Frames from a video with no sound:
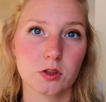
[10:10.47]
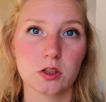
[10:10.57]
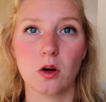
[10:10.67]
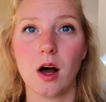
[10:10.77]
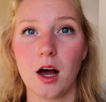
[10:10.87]

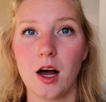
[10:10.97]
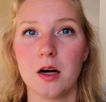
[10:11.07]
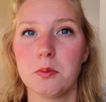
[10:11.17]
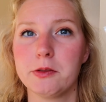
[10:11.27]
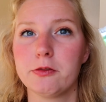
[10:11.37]
So
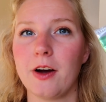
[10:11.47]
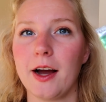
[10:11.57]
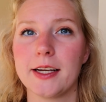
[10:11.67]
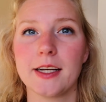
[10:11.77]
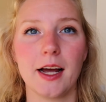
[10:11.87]
I'll be
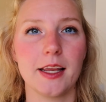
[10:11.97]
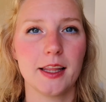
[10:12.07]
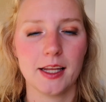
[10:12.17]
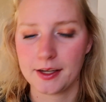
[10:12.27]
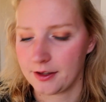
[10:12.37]
fine. I
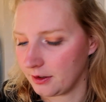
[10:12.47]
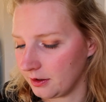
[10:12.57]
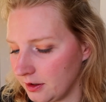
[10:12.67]
think